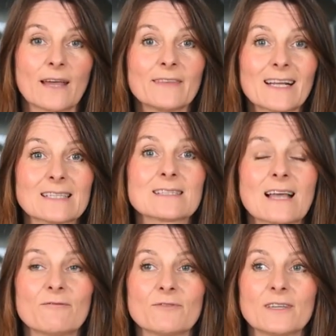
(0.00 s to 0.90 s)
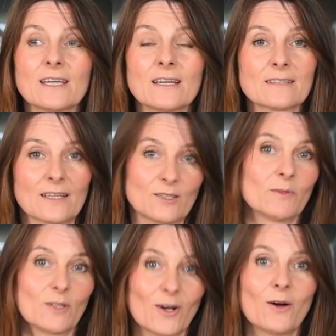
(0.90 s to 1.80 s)
and that's something that
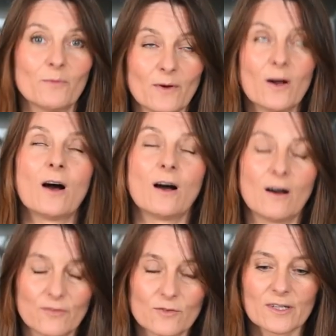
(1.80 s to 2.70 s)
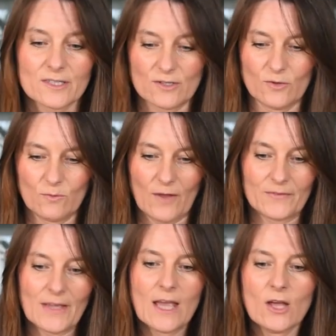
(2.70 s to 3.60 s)
we of course don't want.